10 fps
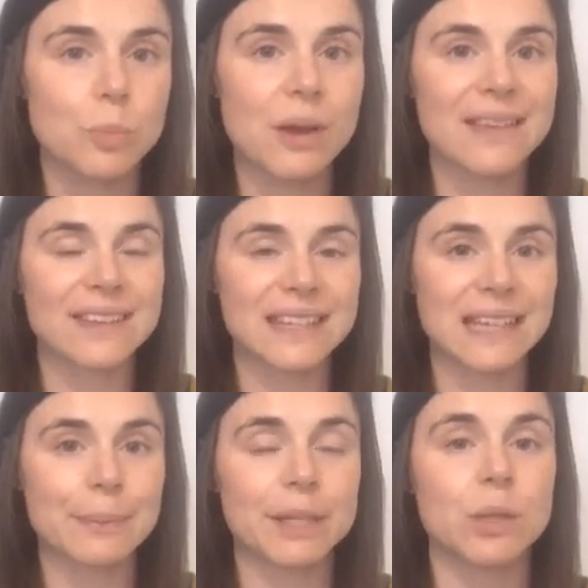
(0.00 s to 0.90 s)
You're practicing
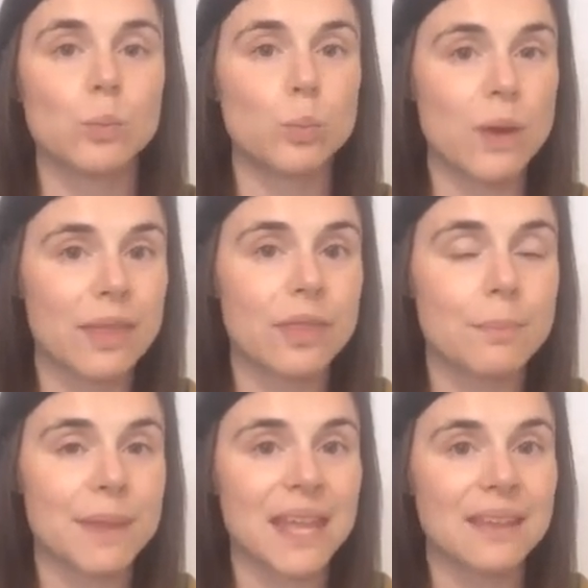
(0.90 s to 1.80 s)
clapping them with
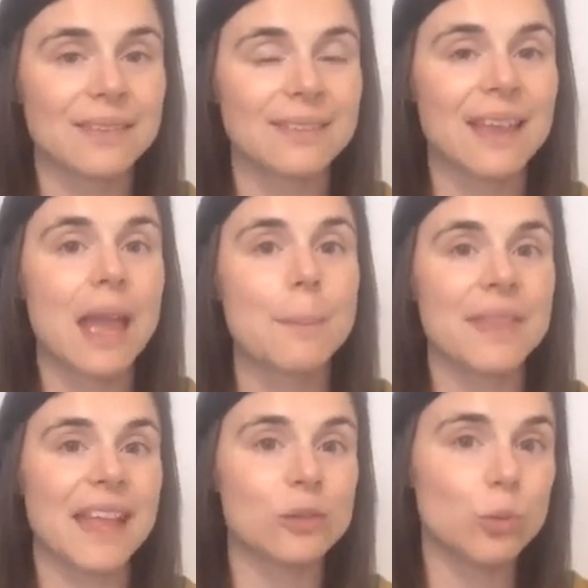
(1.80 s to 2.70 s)
the beats,
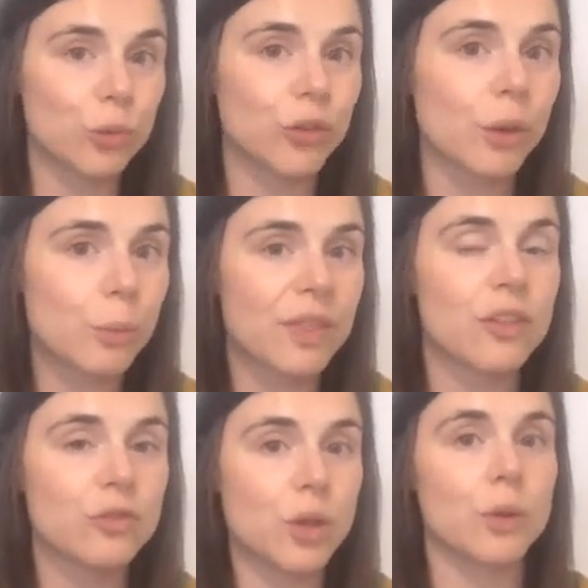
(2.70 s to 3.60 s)
but then also
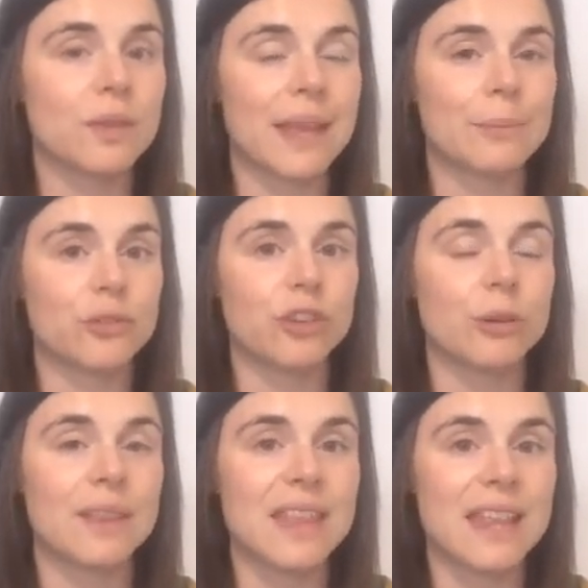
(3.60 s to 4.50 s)
with the note names
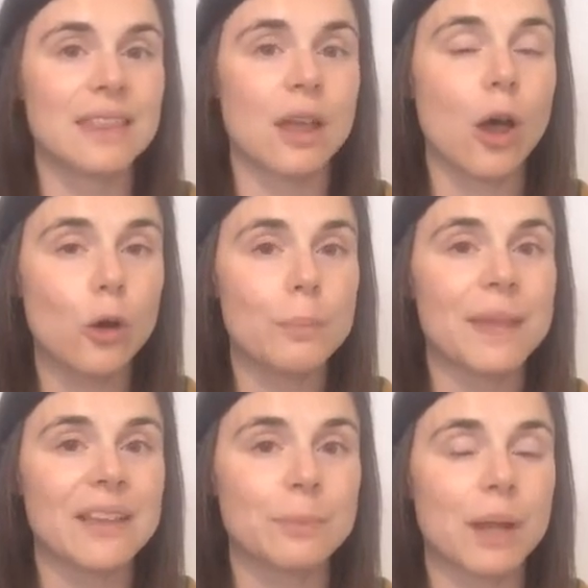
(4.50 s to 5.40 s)
too, and then the whole
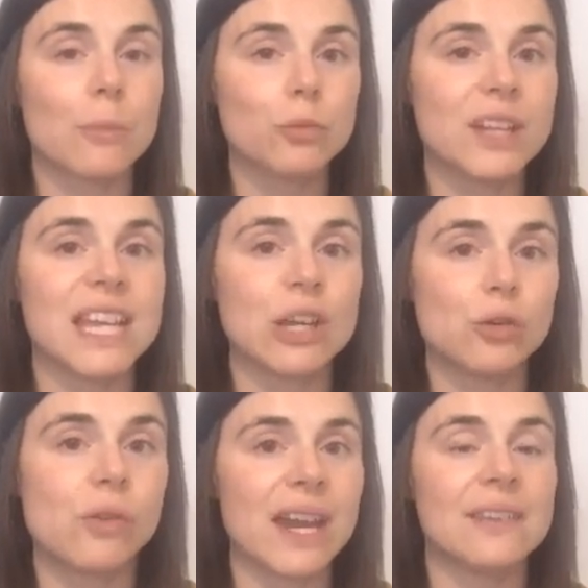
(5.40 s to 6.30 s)
piece becomes really
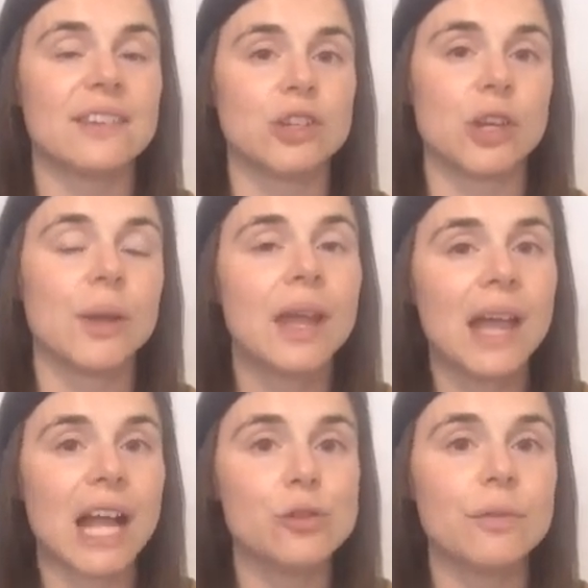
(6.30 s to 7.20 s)
ingrained in you,
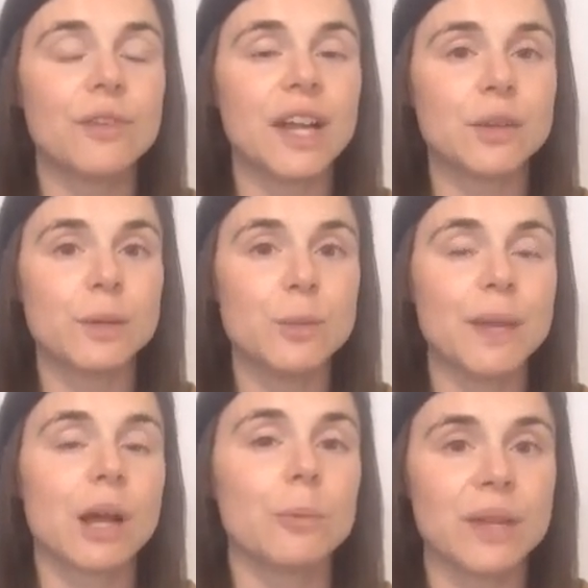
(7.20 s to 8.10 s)
and you'll find that when you
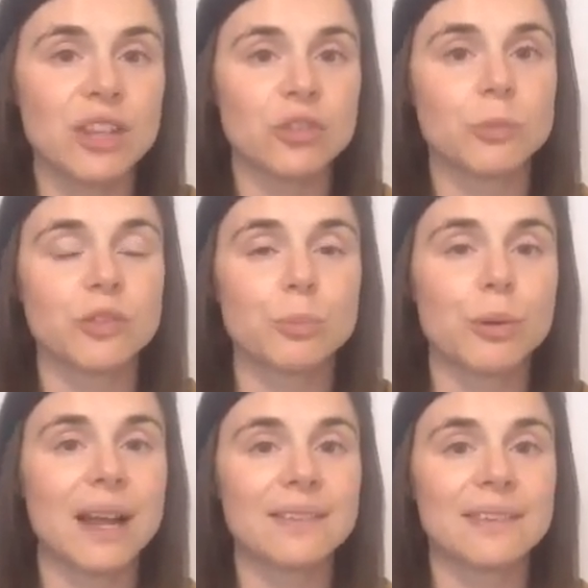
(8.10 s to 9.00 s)
pick up your instrument to
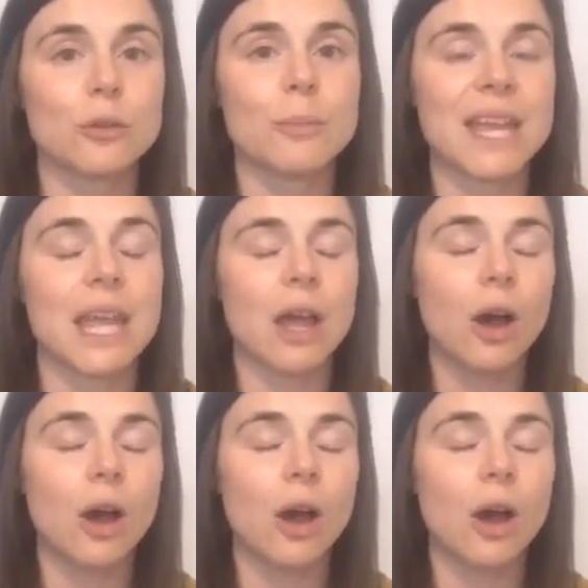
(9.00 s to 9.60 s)
practice, it will make it a